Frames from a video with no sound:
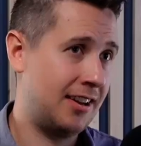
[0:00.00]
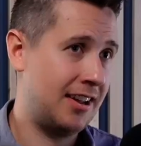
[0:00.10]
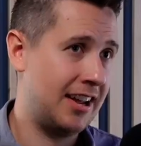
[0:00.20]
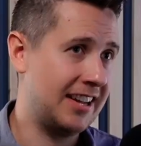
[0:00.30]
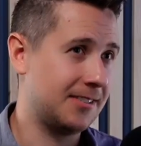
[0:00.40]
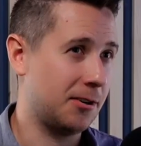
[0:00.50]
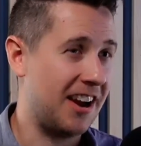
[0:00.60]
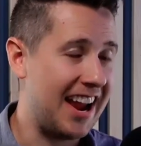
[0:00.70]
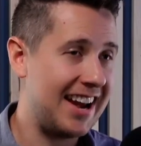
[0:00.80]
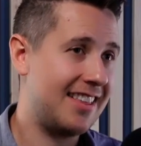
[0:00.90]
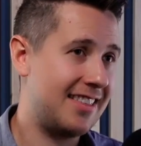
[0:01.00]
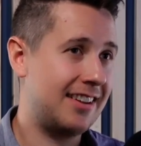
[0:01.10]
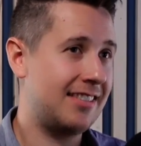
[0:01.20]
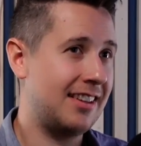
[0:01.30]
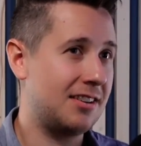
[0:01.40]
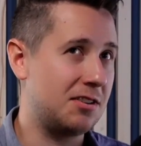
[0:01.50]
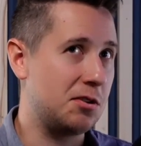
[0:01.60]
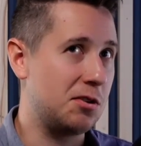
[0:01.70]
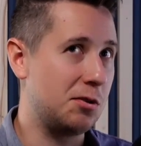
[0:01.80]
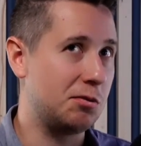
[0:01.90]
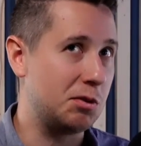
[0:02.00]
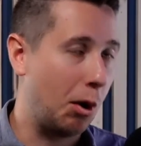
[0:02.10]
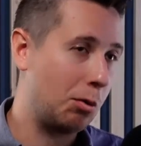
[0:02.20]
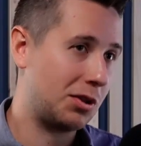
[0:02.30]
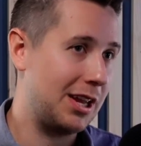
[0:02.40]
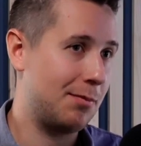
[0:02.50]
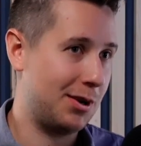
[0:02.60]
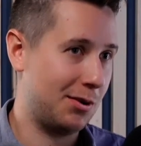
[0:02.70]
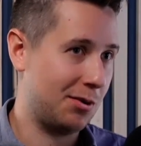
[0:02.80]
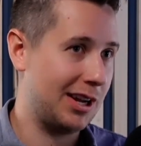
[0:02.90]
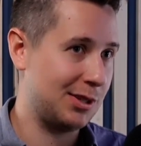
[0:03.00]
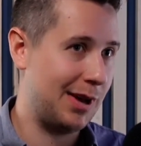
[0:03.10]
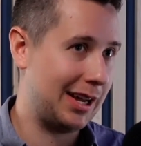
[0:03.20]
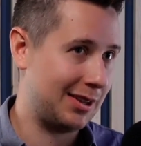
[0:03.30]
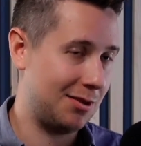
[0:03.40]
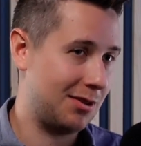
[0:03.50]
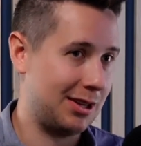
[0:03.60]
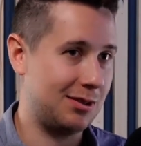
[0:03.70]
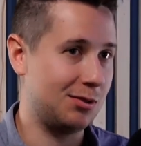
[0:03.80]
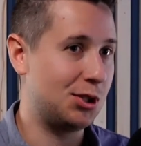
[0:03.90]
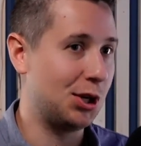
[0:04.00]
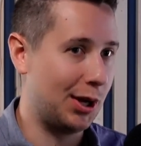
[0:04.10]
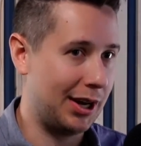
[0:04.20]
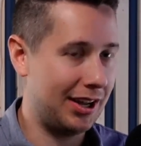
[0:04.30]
Is there anything that you don't keep in your range bag that you think you should?